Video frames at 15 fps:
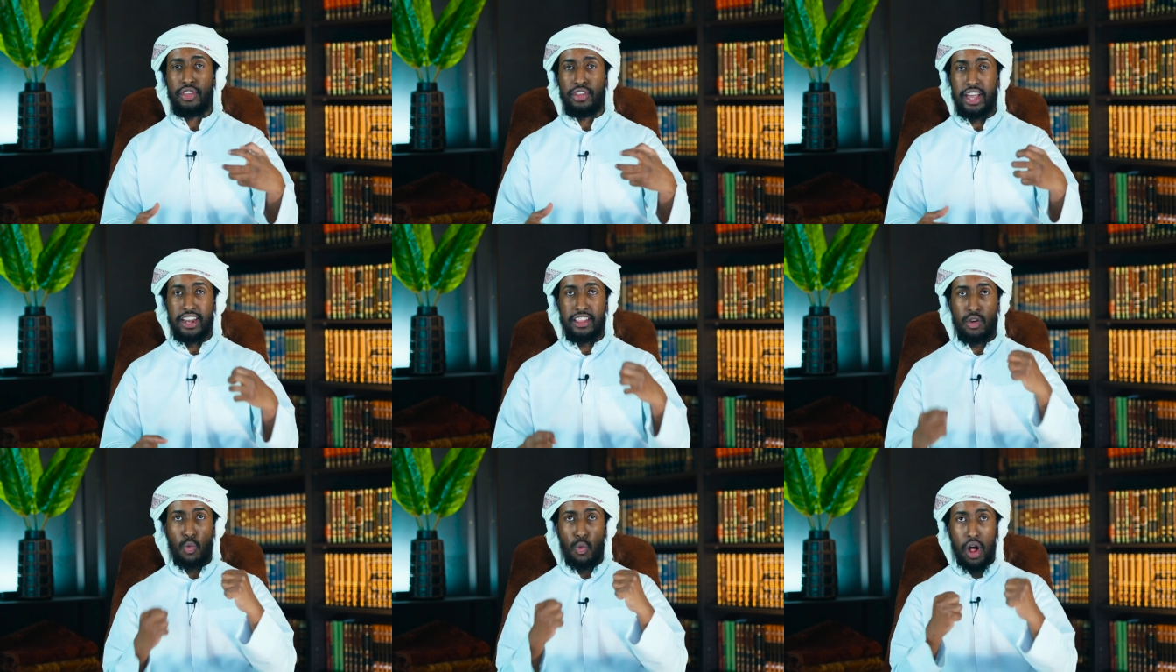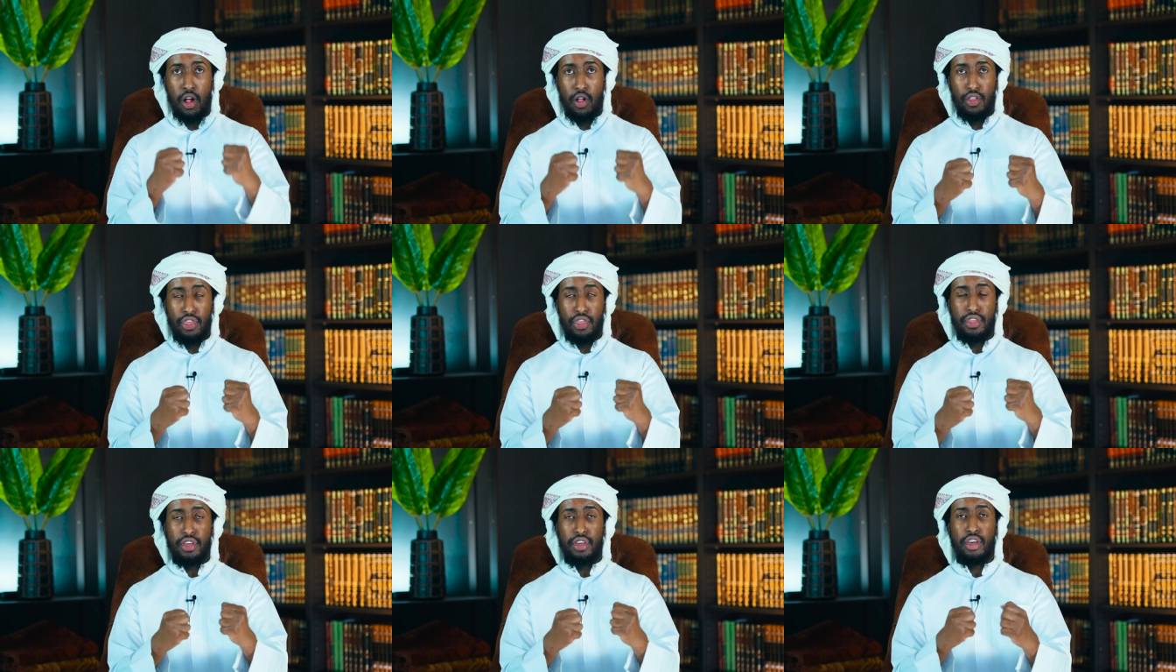And the
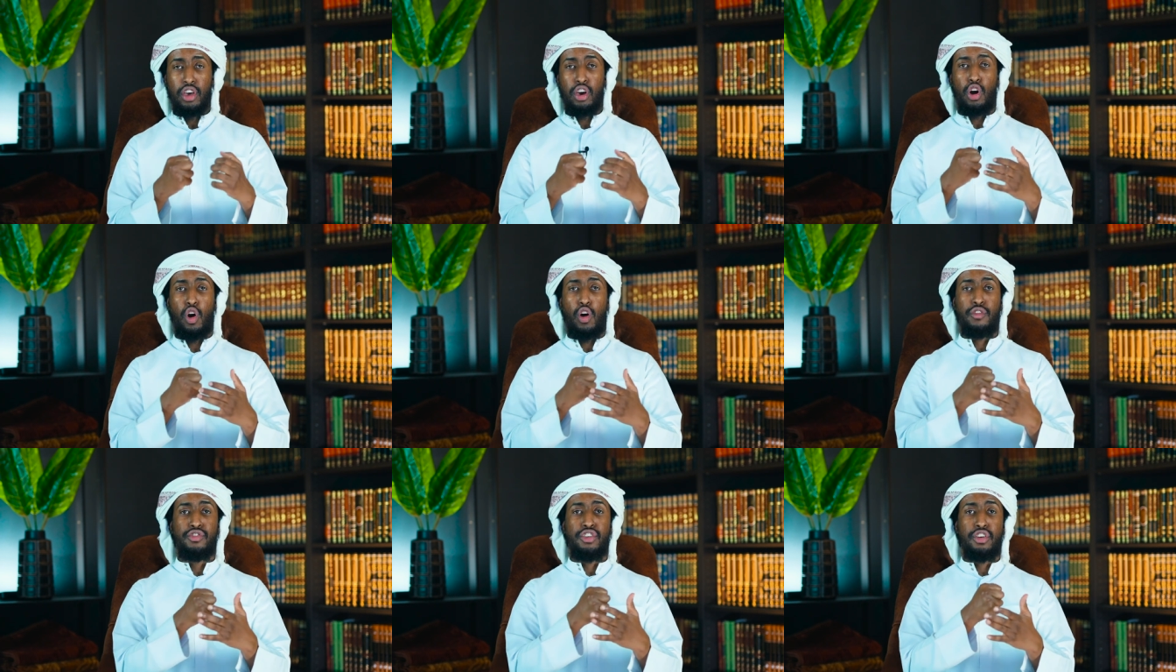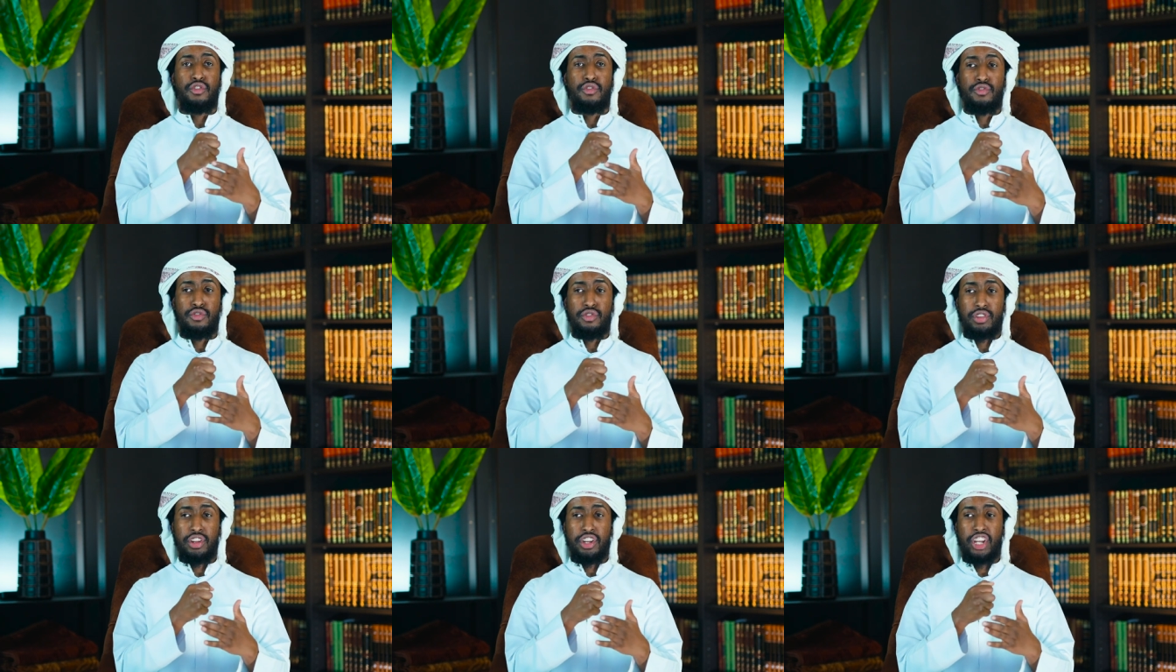wealth of
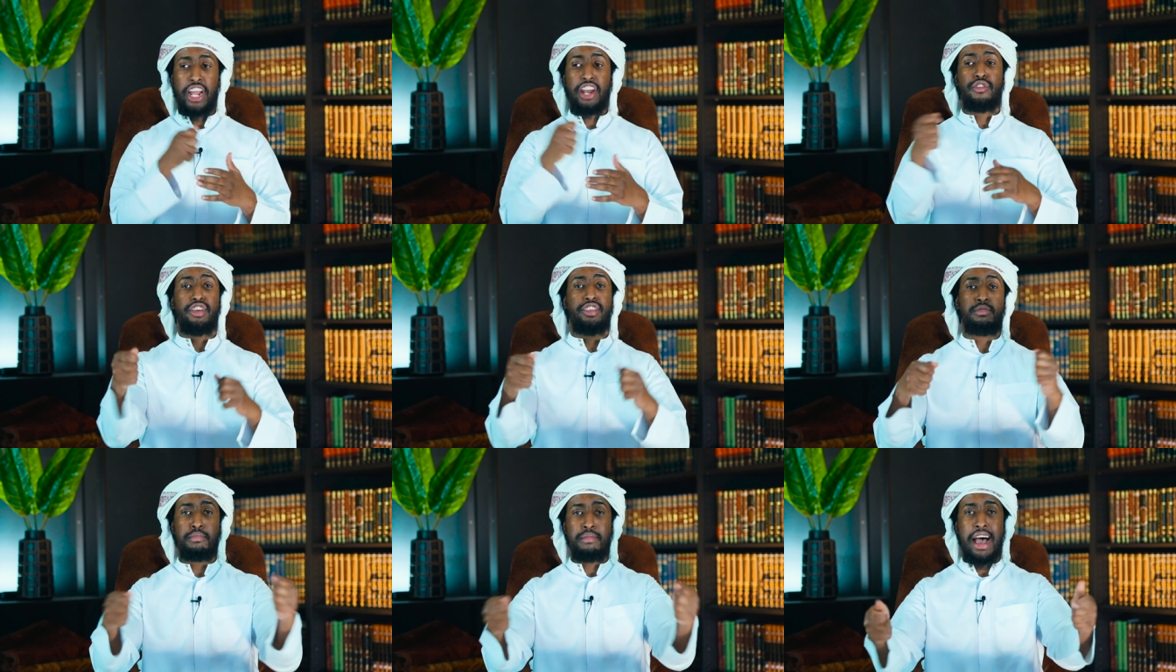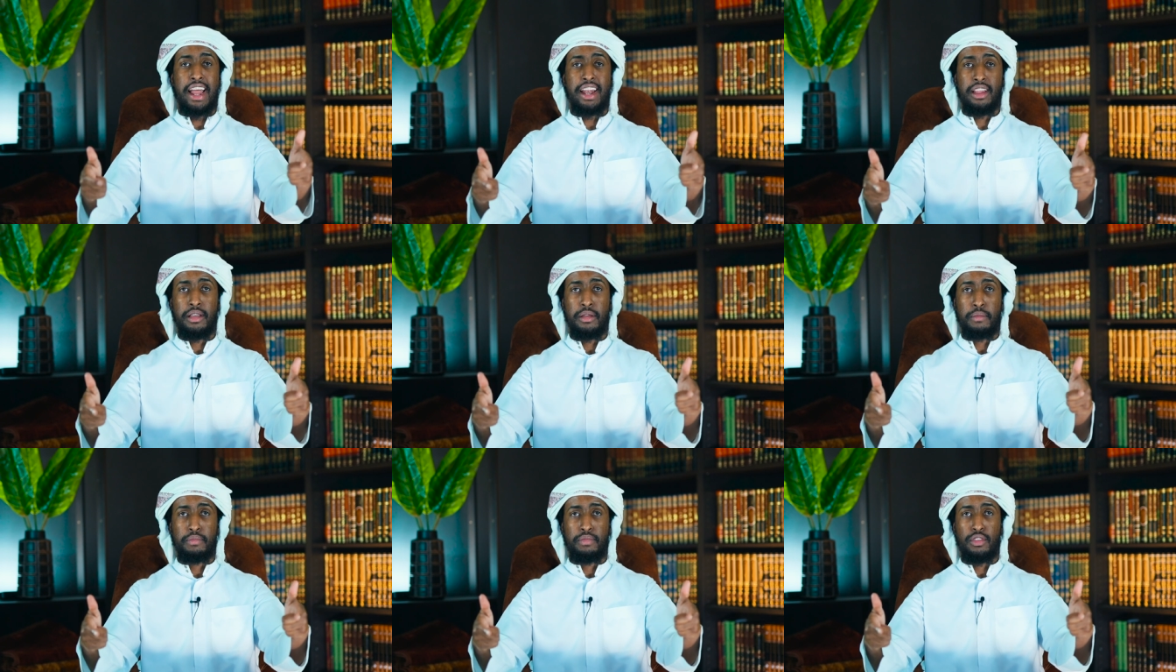the generous man
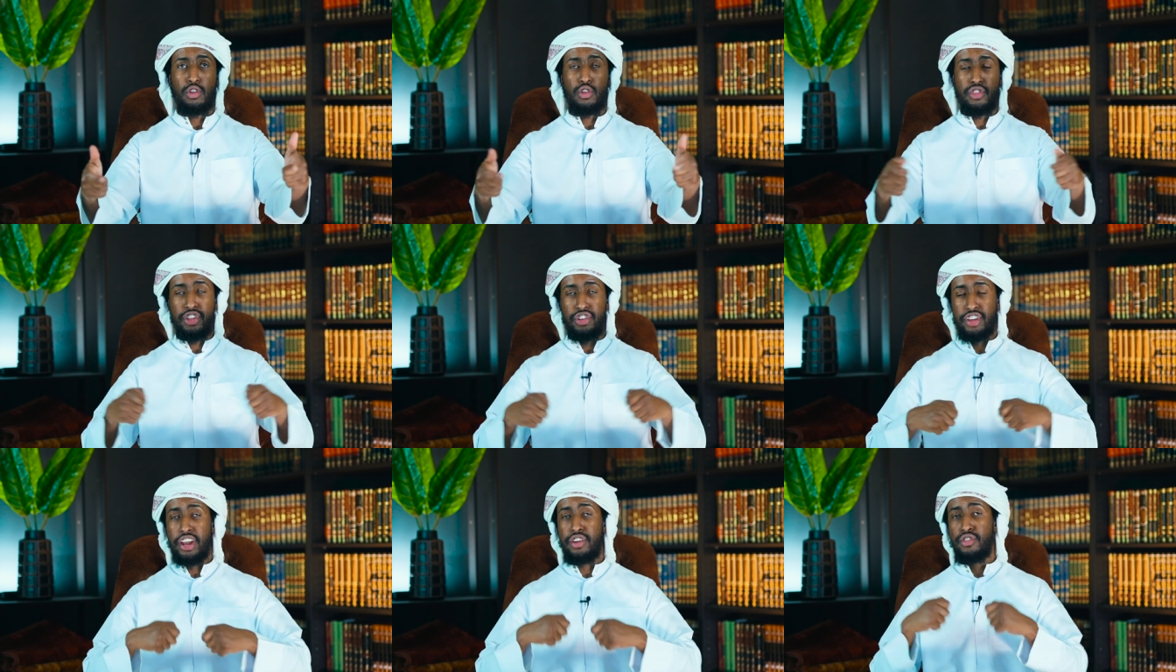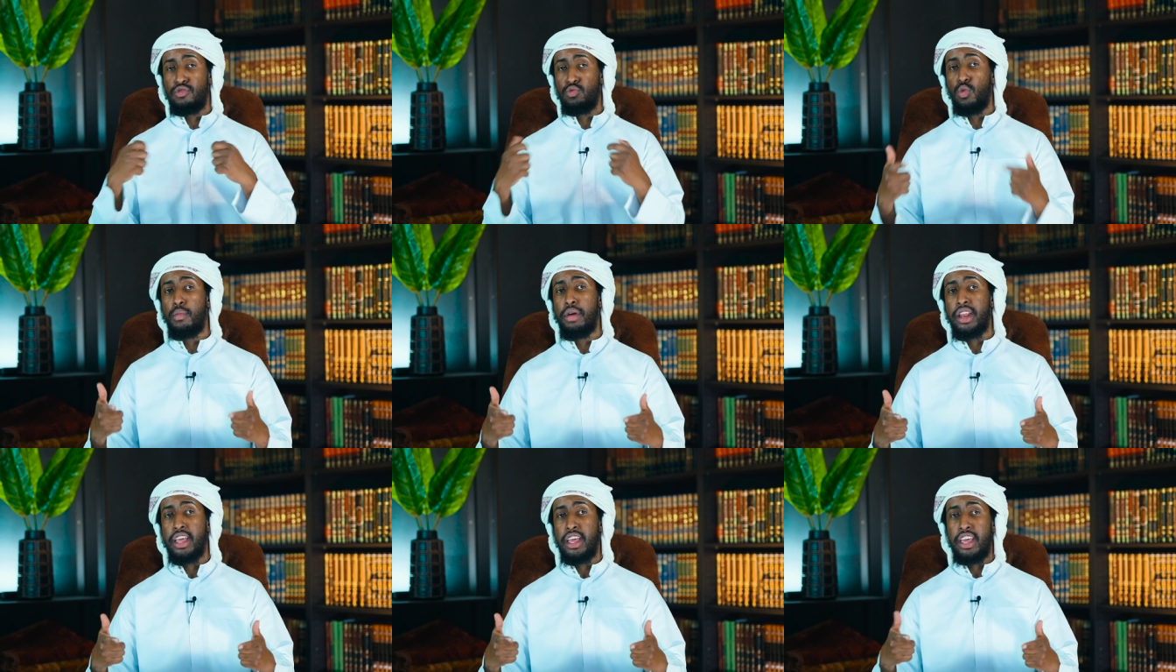or the generous
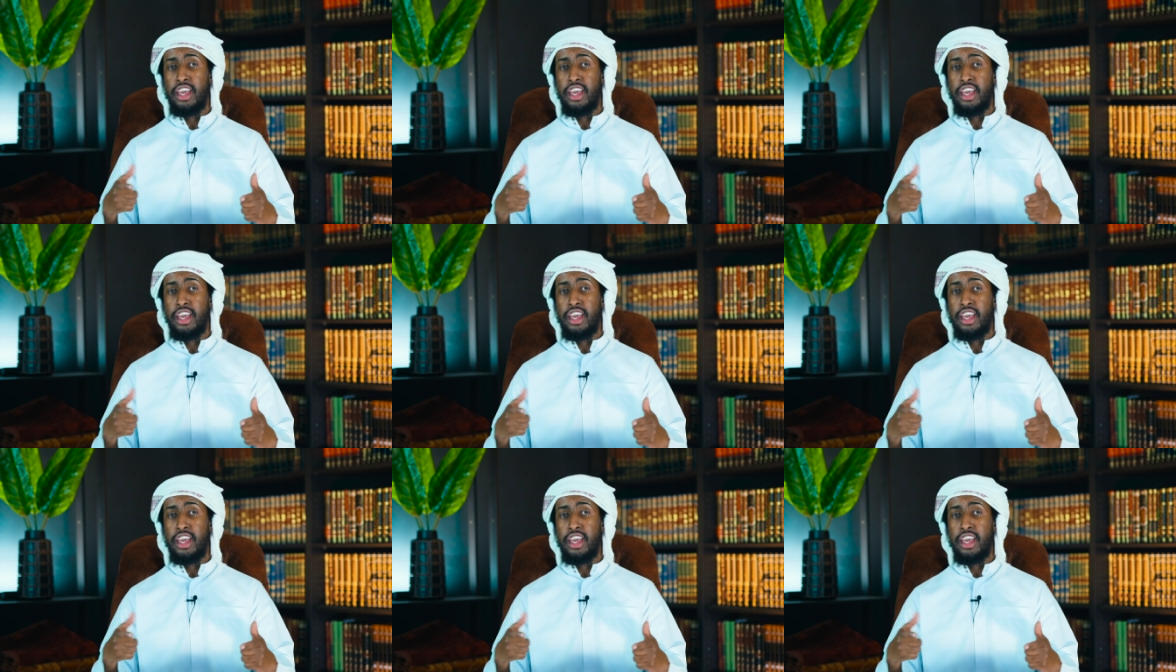woman,